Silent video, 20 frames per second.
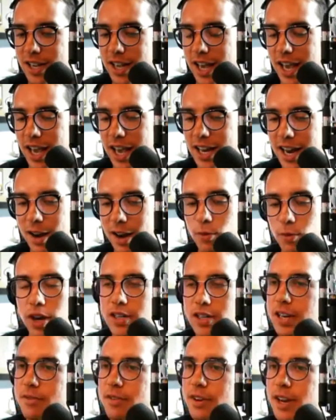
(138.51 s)
And I
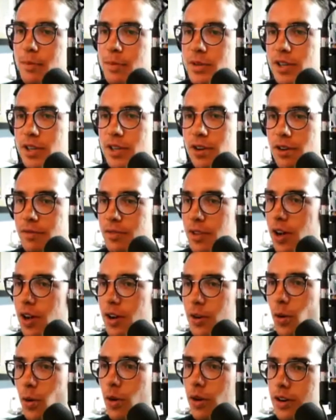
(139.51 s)
watched every episode of Law
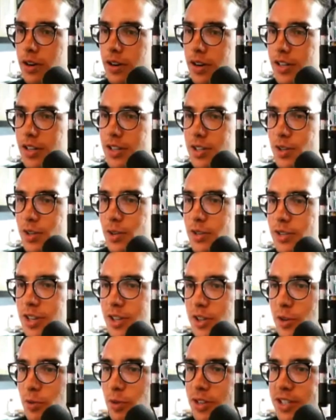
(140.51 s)
and Order and Suits that
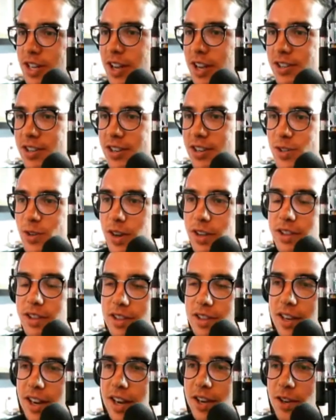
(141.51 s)
there was out there, so I
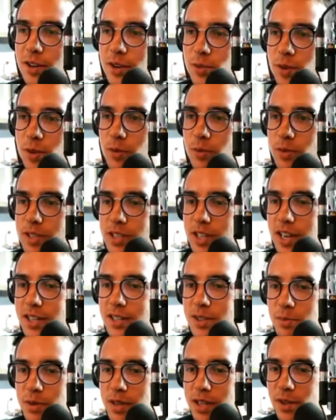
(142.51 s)
thought that I knew what it was like
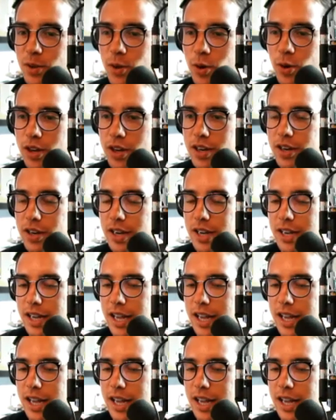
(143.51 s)
to be a lawyer.